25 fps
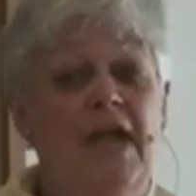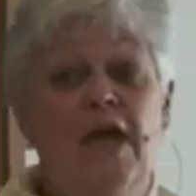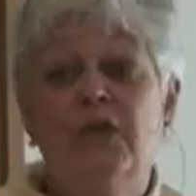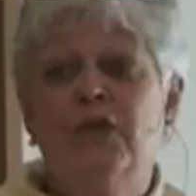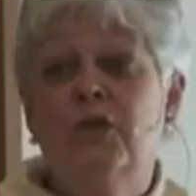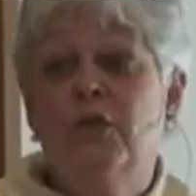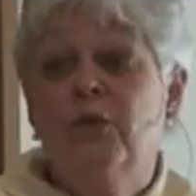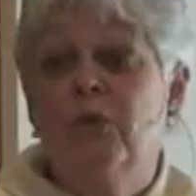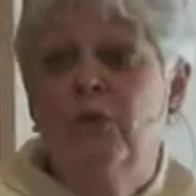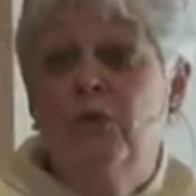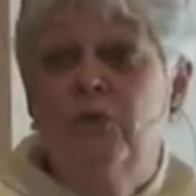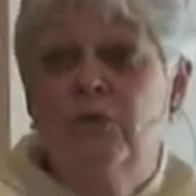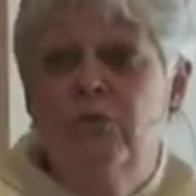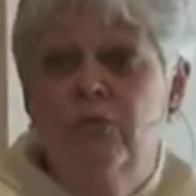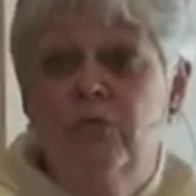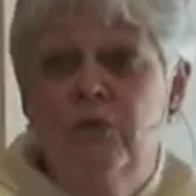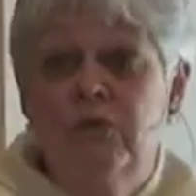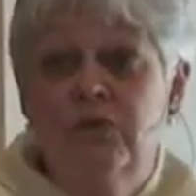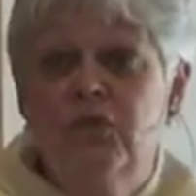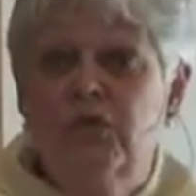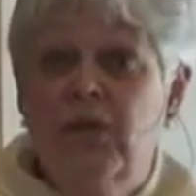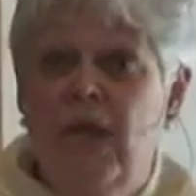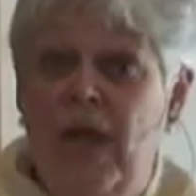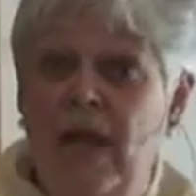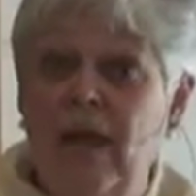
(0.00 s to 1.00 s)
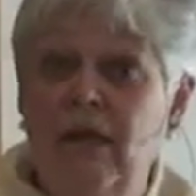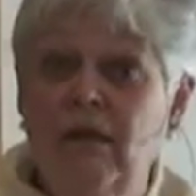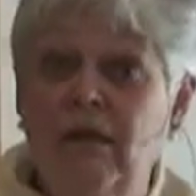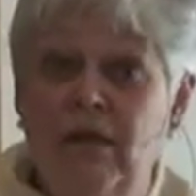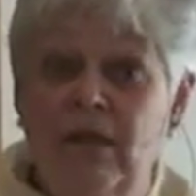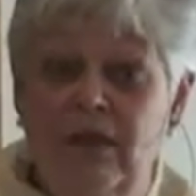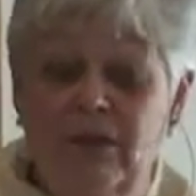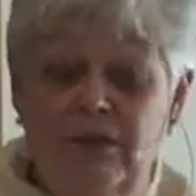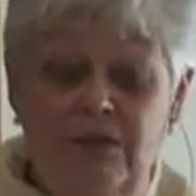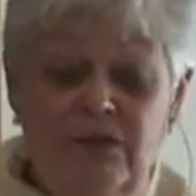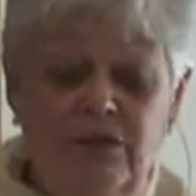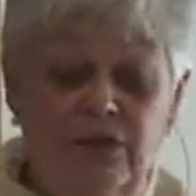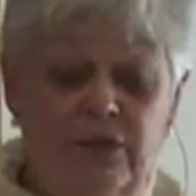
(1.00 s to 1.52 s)
a new
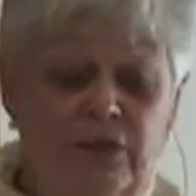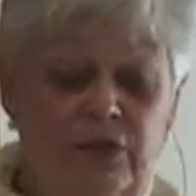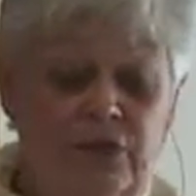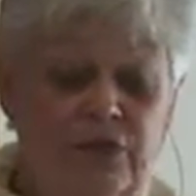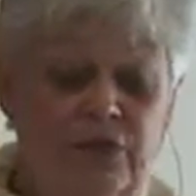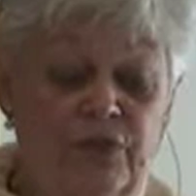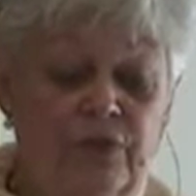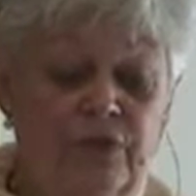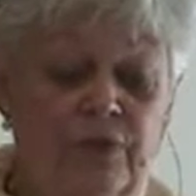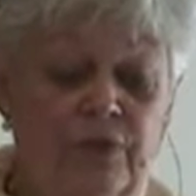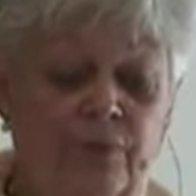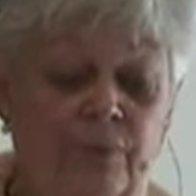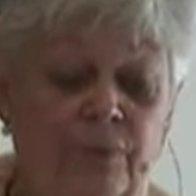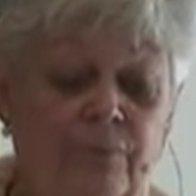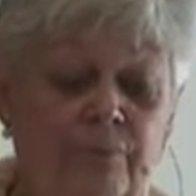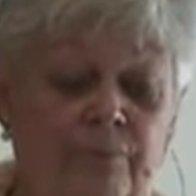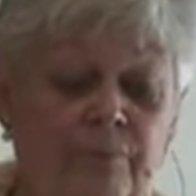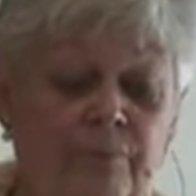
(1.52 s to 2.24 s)
challenge.